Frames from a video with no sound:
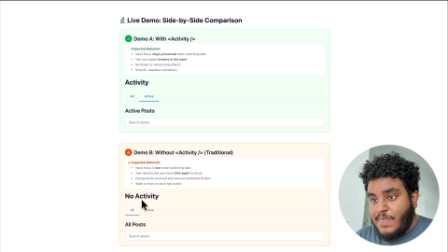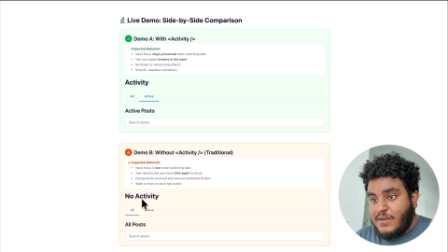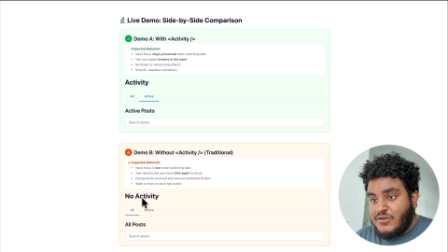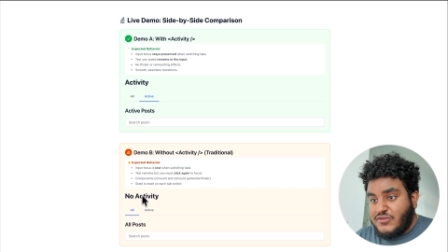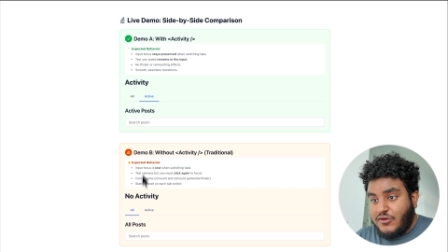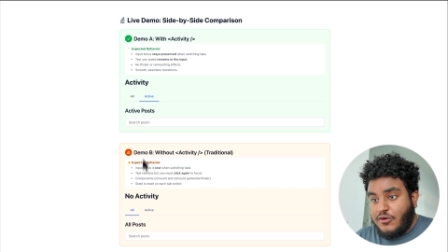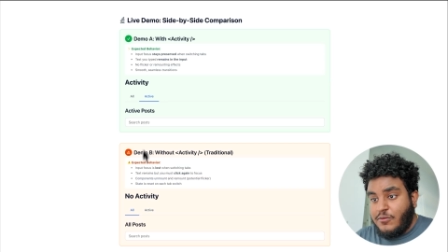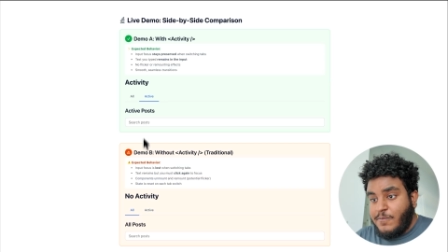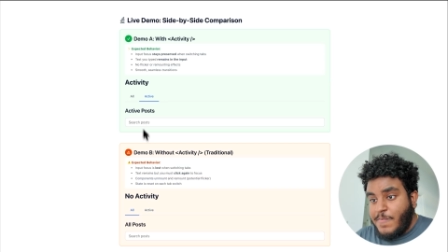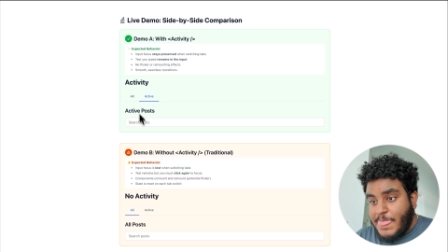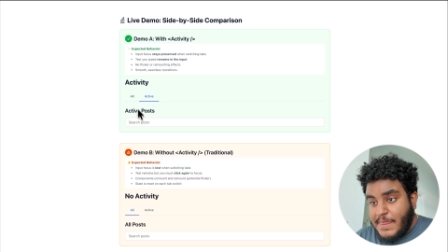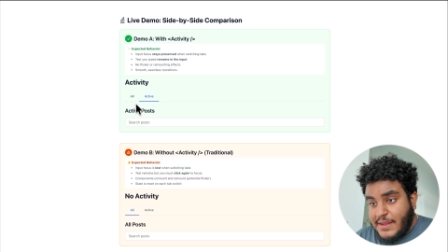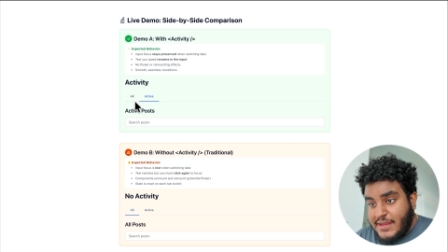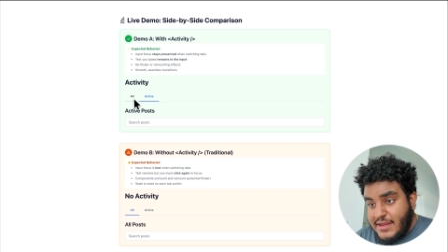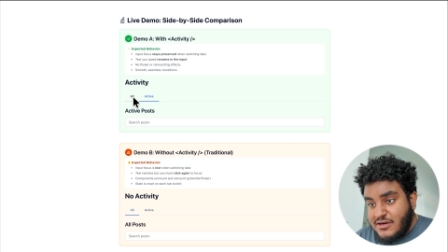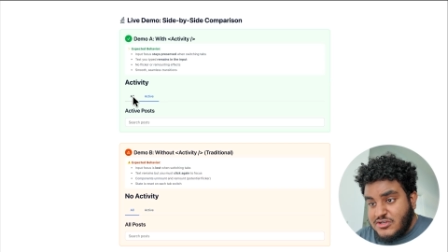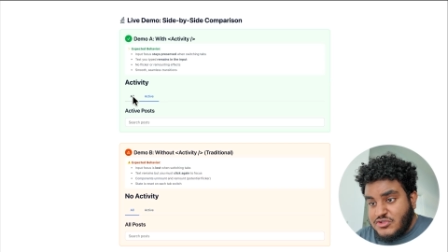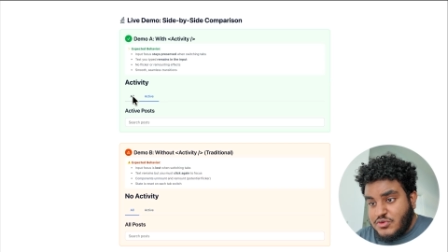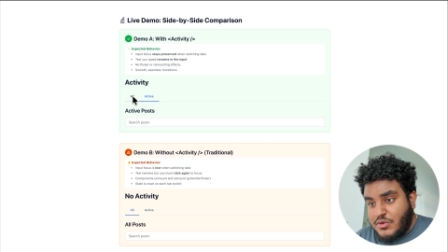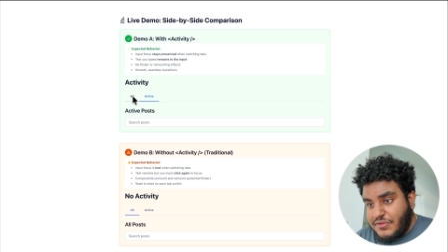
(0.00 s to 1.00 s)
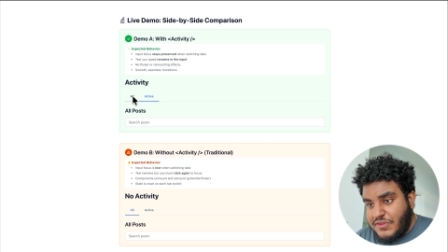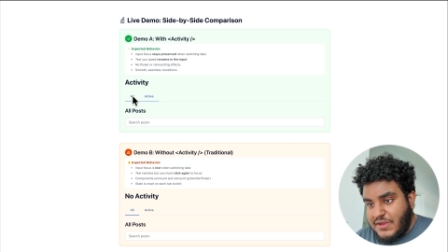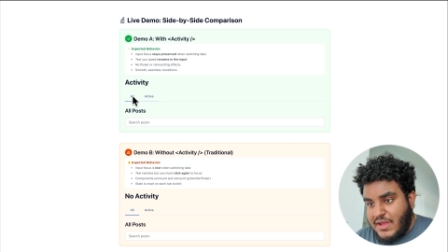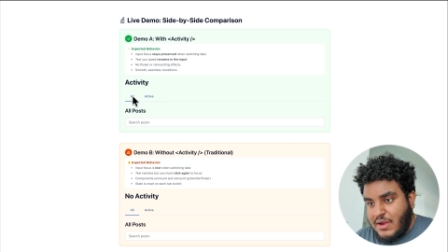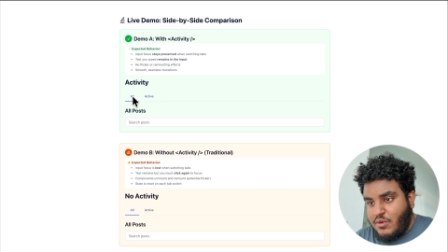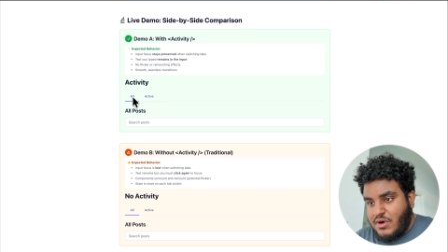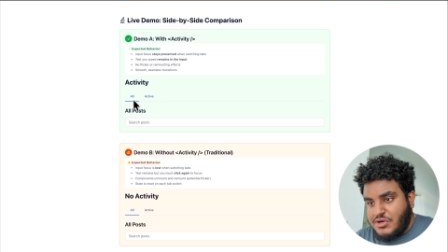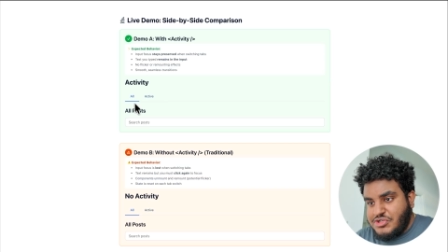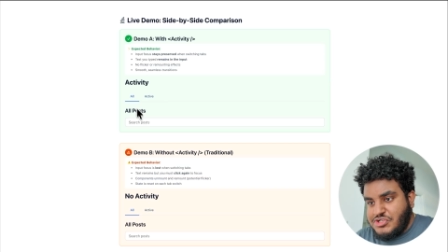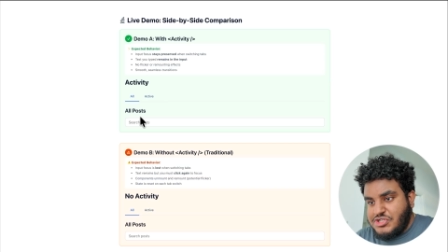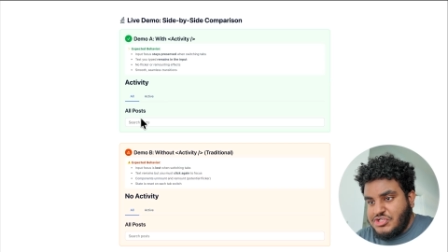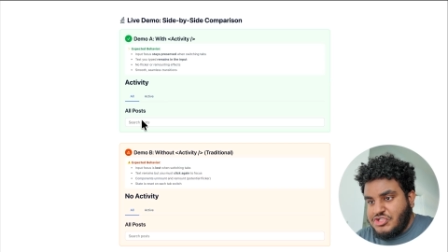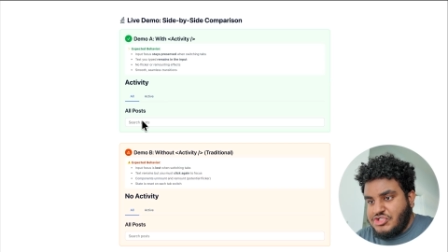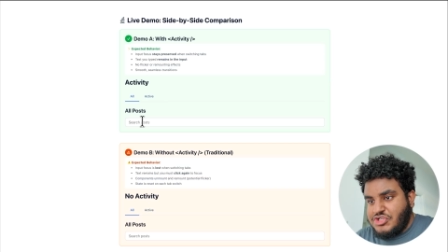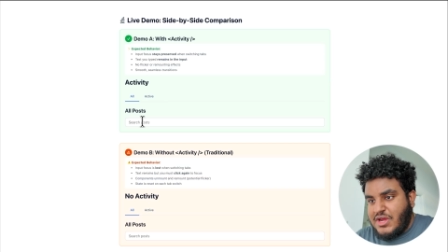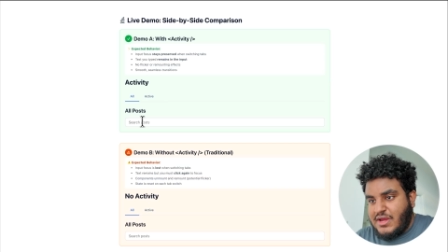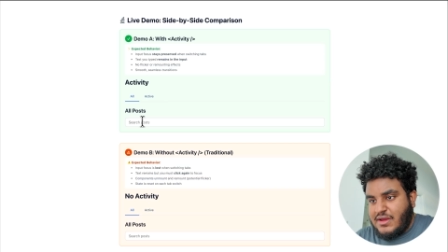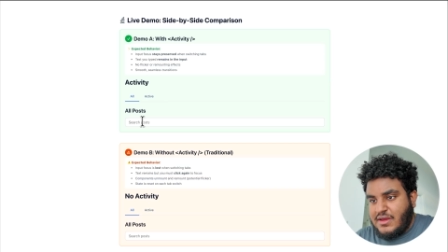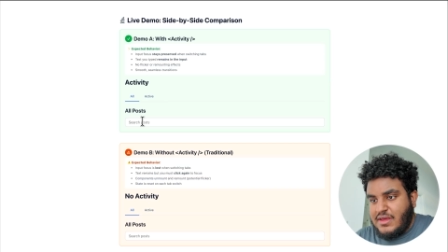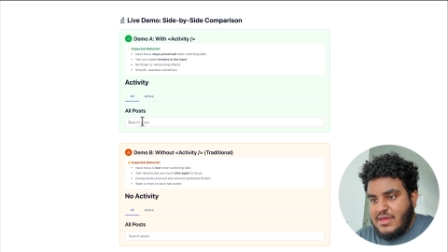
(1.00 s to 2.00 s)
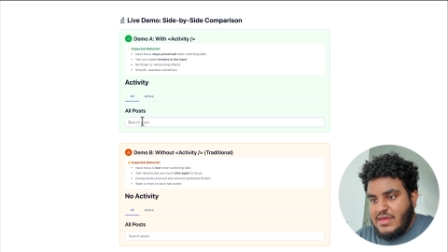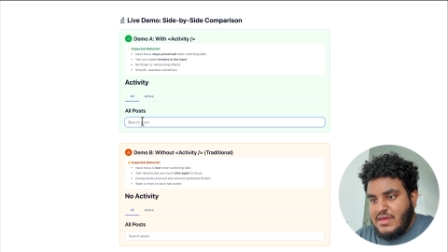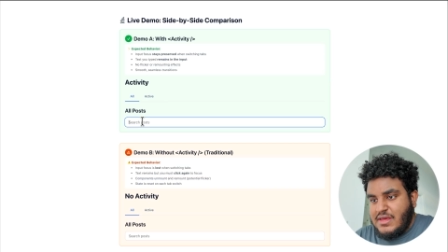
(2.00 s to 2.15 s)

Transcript: So here's one thing I want you to check.